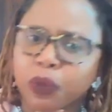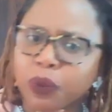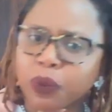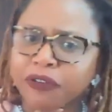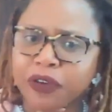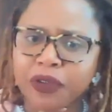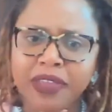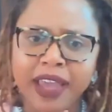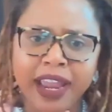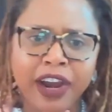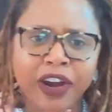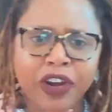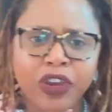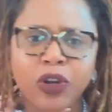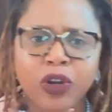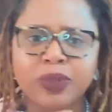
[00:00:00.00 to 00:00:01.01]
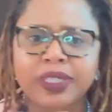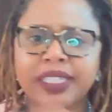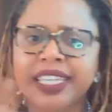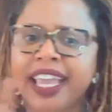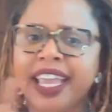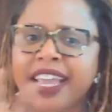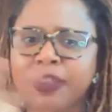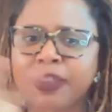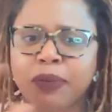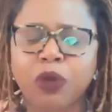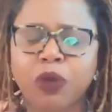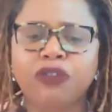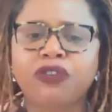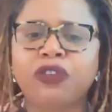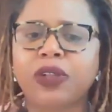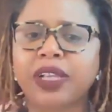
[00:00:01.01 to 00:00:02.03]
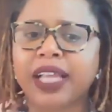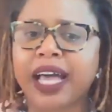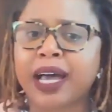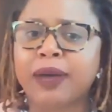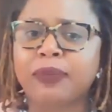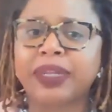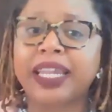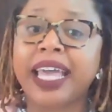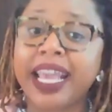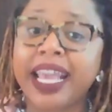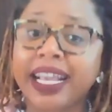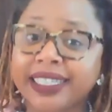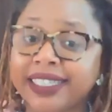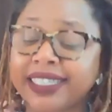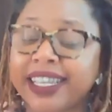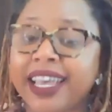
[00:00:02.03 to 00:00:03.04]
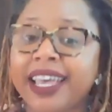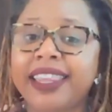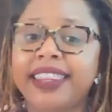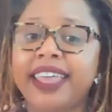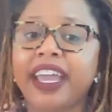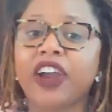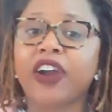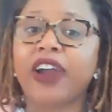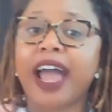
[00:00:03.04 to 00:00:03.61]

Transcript: river there, you know, seeing the beautiful lakes there.